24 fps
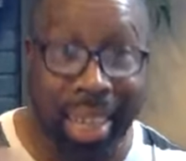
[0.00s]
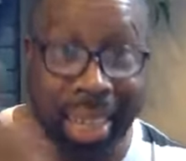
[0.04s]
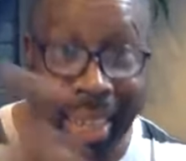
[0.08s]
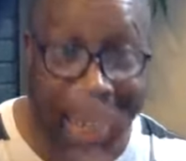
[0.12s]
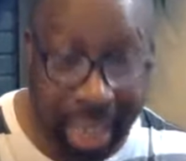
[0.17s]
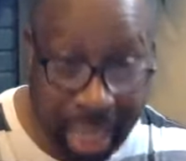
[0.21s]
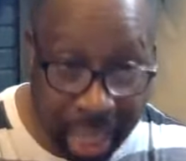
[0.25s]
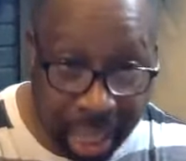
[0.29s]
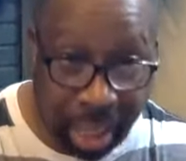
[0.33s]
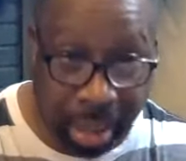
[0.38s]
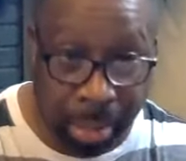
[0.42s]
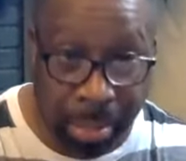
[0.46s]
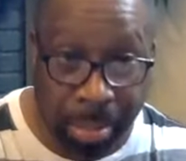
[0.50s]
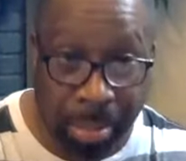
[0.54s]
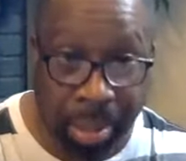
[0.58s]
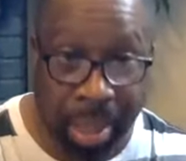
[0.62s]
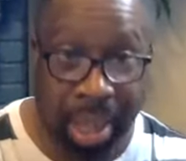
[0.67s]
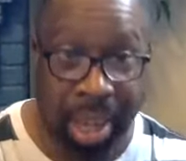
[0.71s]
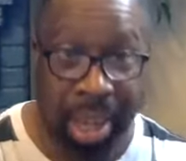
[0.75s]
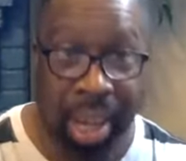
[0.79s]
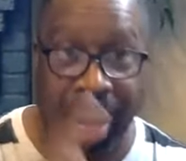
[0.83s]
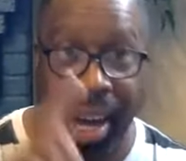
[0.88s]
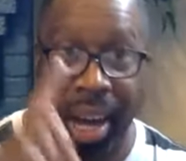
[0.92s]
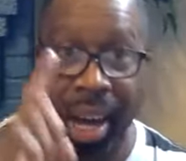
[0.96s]
him
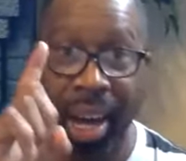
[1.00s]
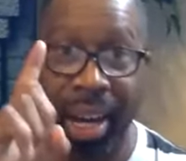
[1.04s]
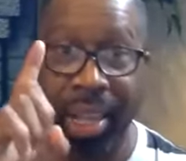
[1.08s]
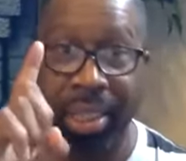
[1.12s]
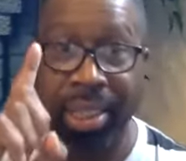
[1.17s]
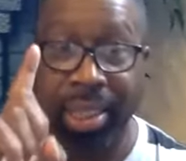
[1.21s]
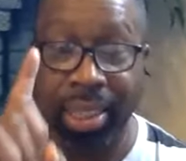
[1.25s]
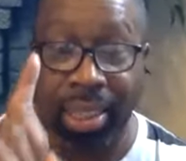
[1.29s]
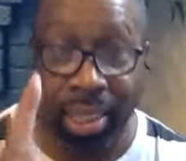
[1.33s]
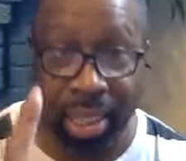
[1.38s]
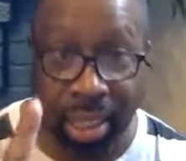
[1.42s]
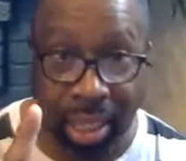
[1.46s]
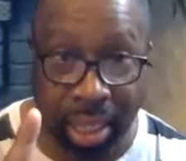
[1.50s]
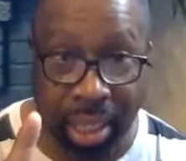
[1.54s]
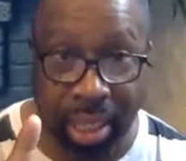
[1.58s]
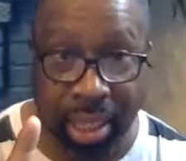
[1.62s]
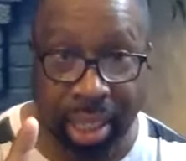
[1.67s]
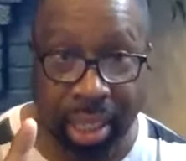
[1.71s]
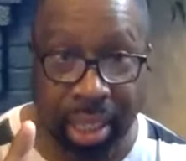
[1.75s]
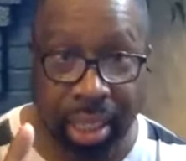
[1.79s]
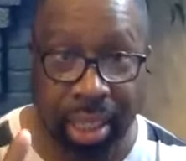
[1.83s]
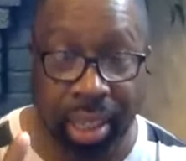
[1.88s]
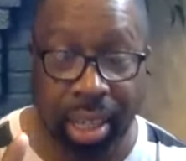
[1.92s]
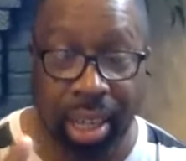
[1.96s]

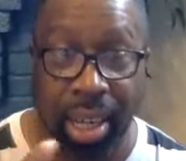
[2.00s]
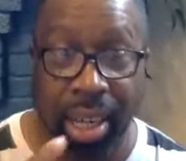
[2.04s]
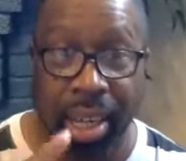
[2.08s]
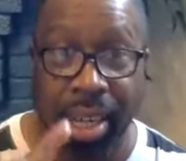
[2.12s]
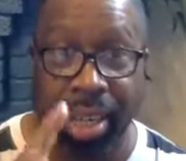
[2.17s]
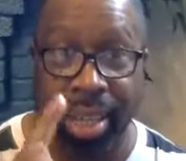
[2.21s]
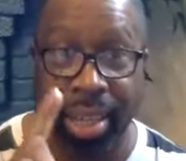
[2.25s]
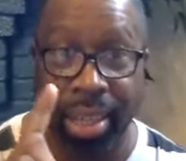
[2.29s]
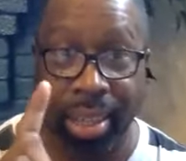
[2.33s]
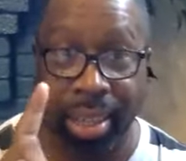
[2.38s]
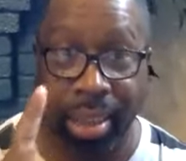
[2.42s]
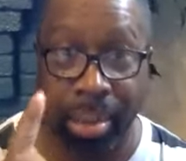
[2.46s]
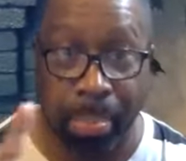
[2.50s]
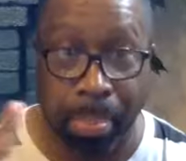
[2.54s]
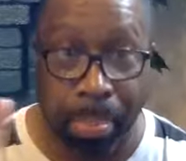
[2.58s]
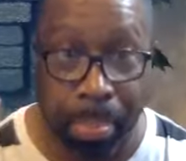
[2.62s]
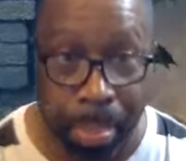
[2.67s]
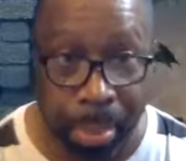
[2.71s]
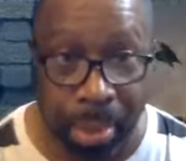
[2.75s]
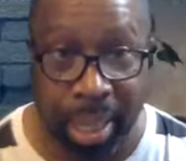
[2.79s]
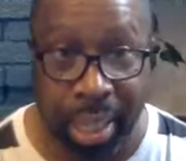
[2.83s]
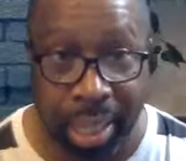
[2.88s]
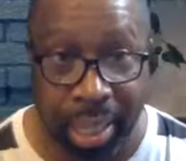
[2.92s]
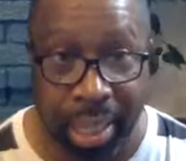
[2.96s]
until the
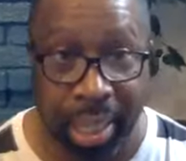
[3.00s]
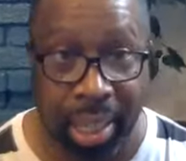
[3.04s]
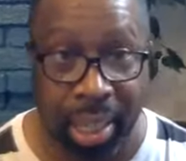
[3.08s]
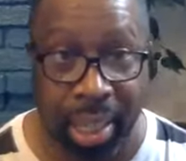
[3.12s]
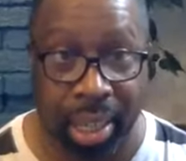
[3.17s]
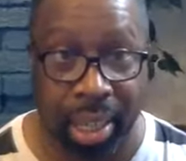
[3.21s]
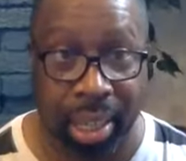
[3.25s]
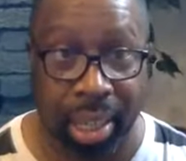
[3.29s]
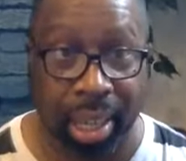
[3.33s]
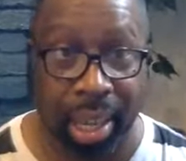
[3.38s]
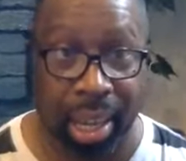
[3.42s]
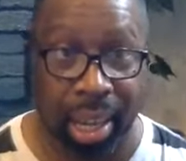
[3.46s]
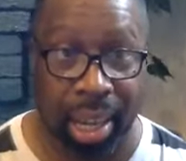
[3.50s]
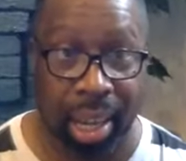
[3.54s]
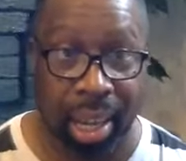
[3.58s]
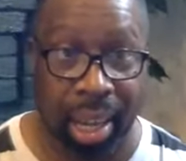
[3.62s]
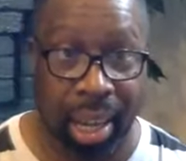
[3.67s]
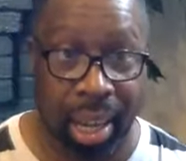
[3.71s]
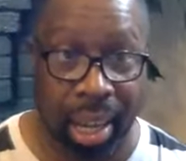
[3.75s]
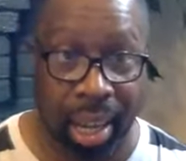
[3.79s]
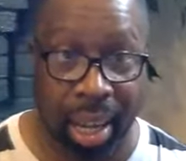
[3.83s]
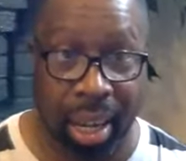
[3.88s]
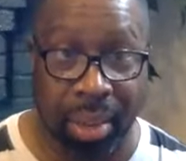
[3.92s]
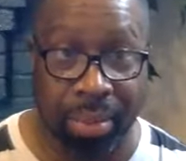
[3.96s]
breaking
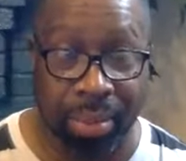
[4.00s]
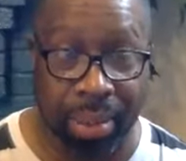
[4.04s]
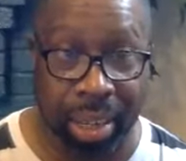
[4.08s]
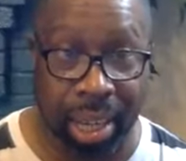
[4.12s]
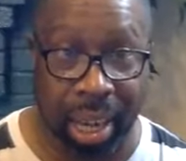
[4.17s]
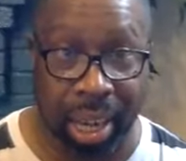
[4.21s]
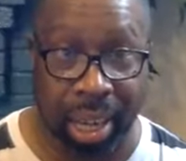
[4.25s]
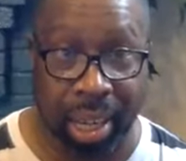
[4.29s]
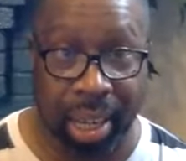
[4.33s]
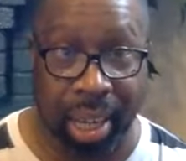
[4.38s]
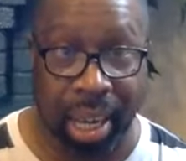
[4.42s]
of day.